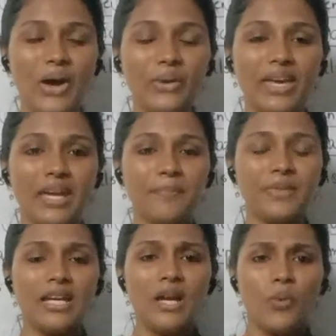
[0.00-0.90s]
Okay.
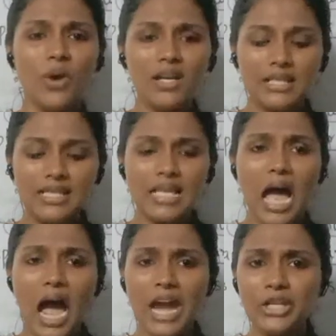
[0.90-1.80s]
What is
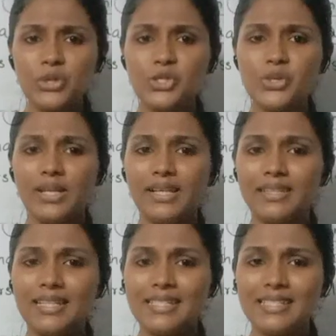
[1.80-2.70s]
unusual in
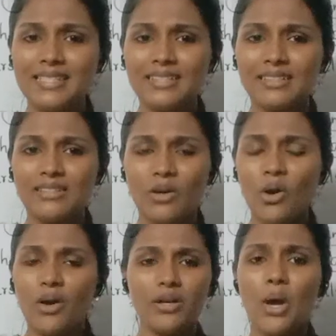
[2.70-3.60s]
this?
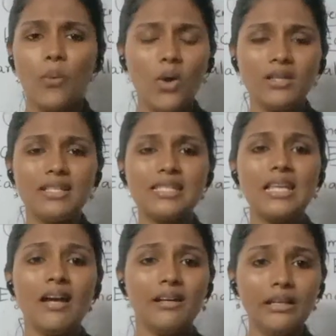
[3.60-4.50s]
Or what is
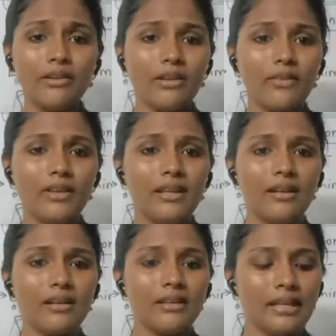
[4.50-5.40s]

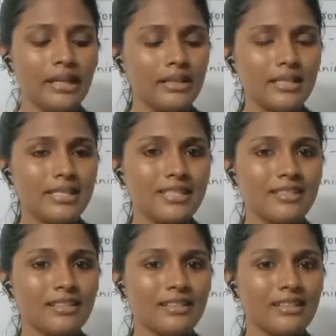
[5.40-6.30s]
irregular in this?
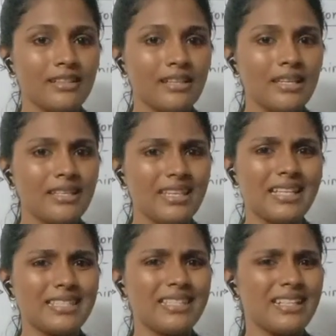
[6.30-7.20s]

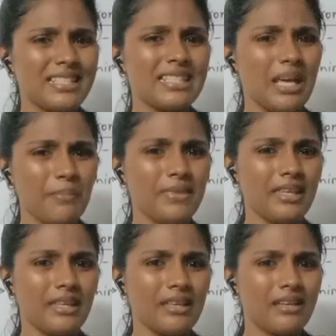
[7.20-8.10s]
Yes, there is
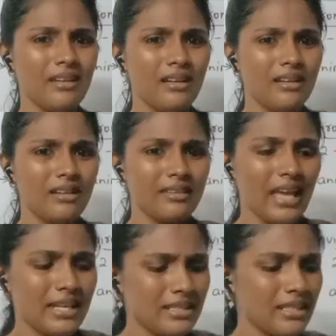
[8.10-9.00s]
something
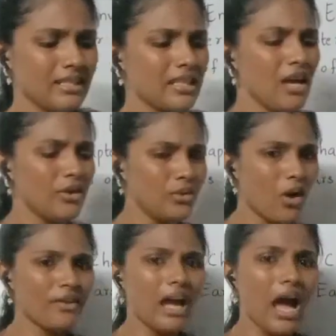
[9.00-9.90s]
that is
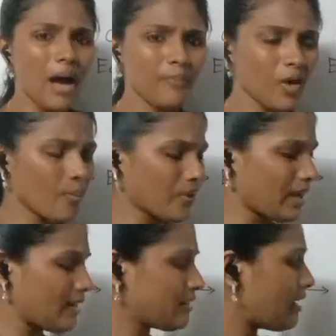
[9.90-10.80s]
not
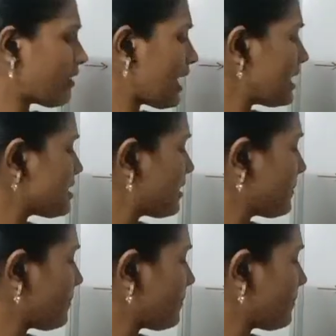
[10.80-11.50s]
appropriate, right?